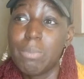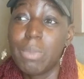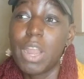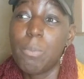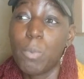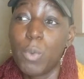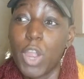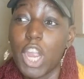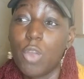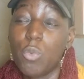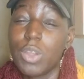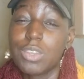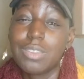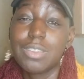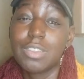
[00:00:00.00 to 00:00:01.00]
up with her. We're
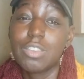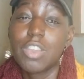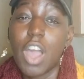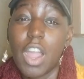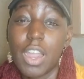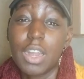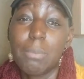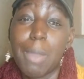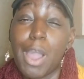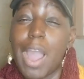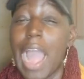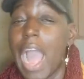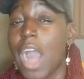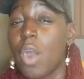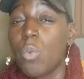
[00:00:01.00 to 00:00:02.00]
still talking about
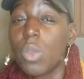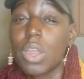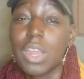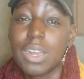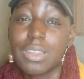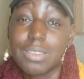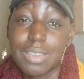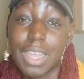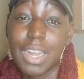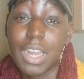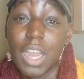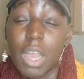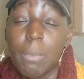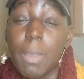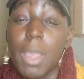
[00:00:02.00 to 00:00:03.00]
how we're gonna set it
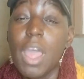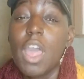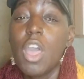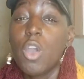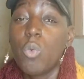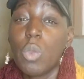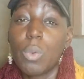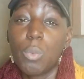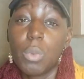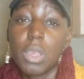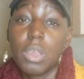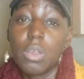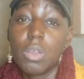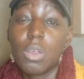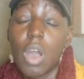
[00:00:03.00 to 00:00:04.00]
up, where
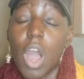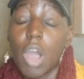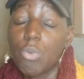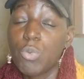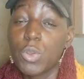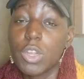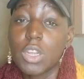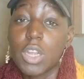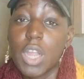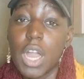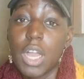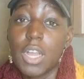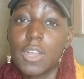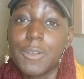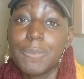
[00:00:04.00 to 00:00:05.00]
we'll offer
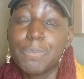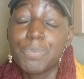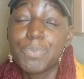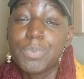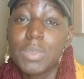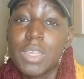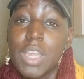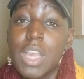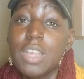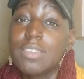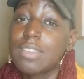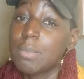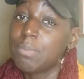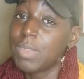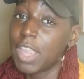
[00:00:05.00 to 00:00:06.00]

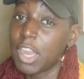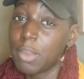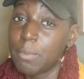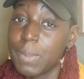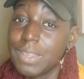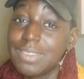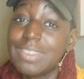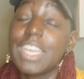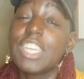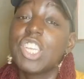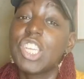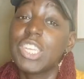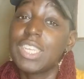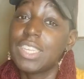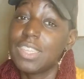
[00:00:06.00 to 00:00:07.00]
some therapy
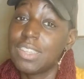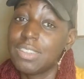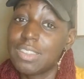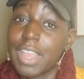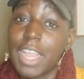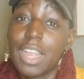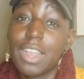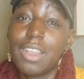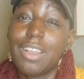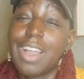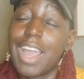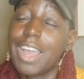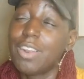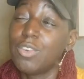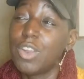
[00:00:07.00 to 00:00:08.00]
sessions. Like
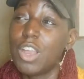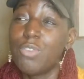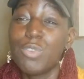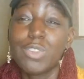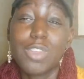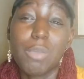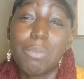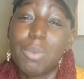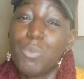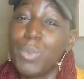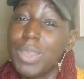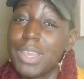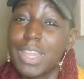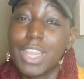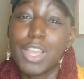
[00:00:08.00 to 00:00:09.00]
I don't know if it's gonna be
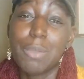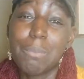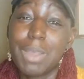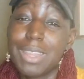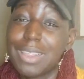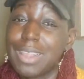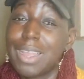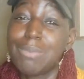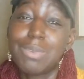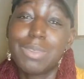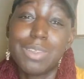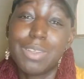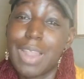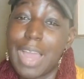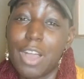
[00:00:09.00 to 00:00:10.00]
weekly or monthly. I'm
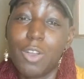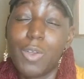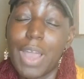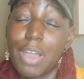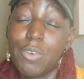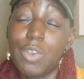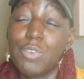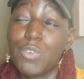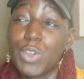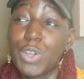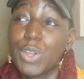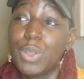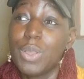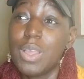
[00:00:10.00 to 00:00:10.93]
still out. However,